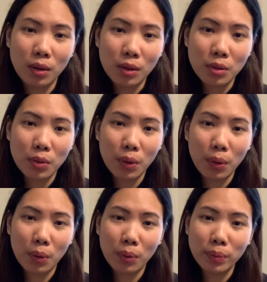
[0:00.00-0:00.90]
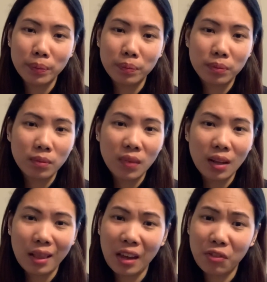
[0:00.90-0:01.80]
So
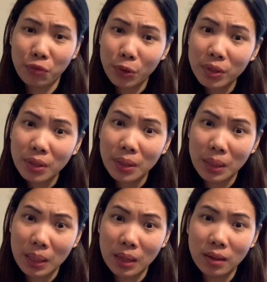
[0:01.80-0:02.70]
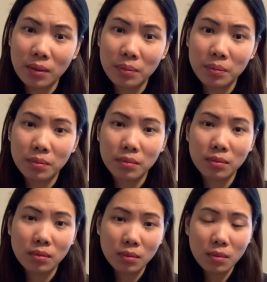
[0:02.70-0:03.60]
like 4:30,
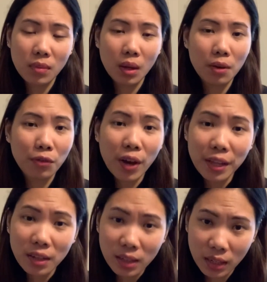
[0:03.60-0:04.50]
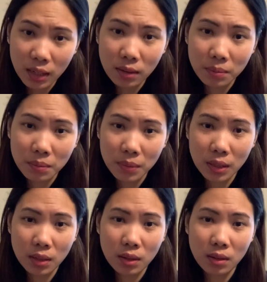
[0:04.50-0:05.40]
finally,
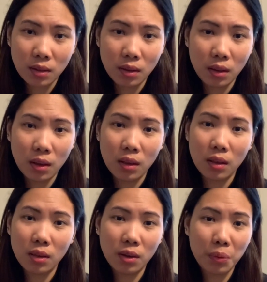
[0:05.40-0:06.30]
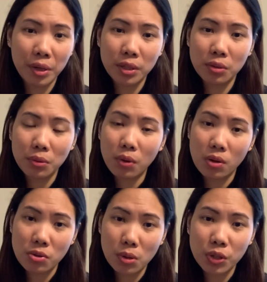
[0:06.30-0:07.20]
there were 2
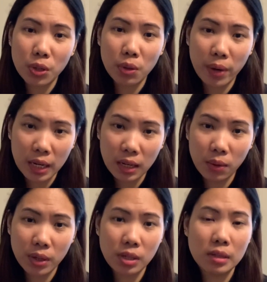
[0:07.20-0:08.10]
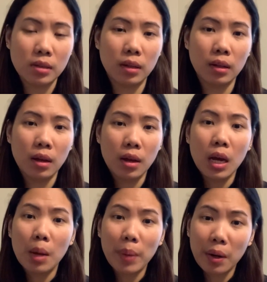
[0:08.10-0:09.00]
consuls already, which is an
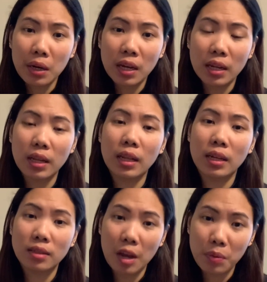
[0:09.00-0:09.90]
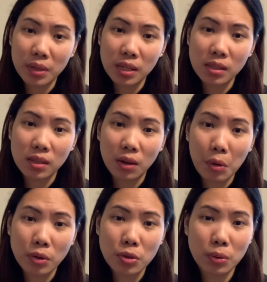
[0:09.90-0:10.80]
American and a Taiwanese
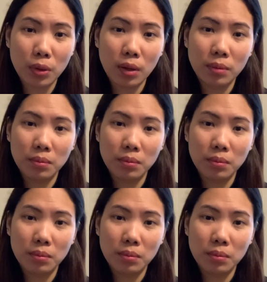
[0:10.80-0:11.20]
consul.